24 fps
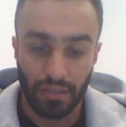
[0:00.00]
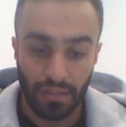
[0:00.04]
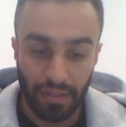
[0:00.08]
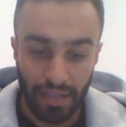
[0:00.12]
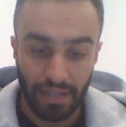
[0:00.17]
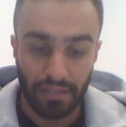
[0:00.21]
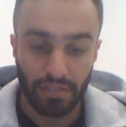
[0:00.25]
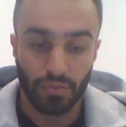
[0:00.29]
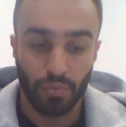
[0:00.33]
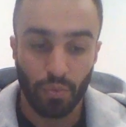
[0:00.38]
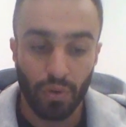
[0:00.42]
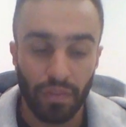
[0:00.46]

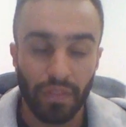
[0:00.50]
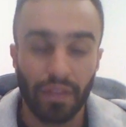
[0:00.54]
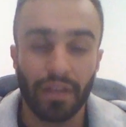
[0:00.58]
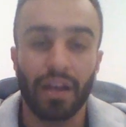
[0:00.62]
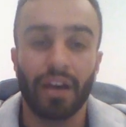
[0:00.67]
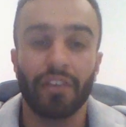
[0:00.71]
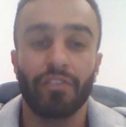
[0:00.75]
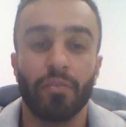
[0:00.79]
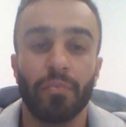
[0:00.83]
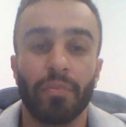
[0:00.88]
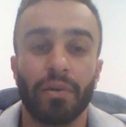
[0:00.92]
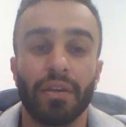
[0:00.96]
That's what the
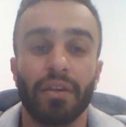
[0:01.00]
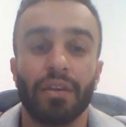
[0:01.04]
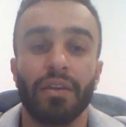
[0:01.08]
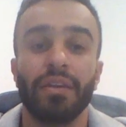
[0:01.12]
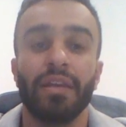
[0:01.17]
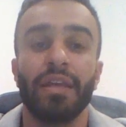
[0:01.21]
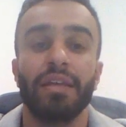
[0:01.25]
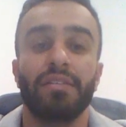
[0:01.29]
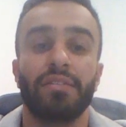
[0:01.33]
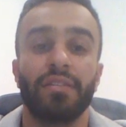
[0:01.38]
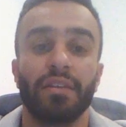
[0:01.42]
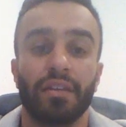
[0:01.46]
government
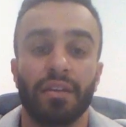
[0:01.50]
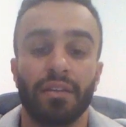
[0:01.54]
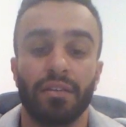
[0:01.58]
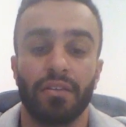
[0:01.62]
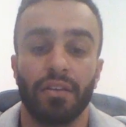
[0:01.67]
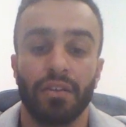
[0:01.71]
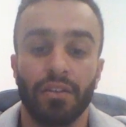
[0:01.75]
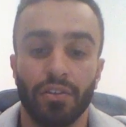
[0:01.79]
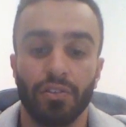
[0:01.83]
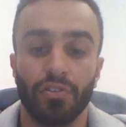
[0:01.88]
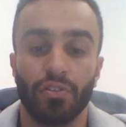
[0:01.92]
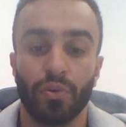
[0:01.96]
needs to
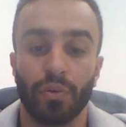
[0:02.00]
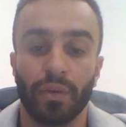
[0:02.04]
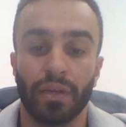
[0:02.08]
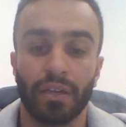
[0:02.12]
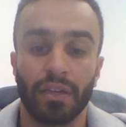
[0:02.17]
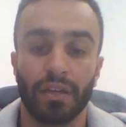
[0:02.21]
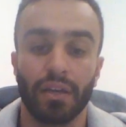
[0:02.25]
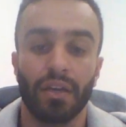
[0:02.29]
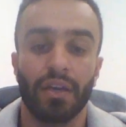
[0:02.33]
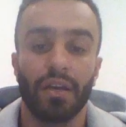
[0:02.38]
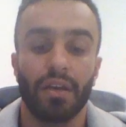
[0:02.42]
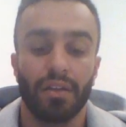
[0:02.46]
continue
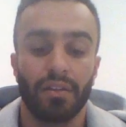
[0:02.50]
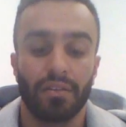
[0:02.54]
doing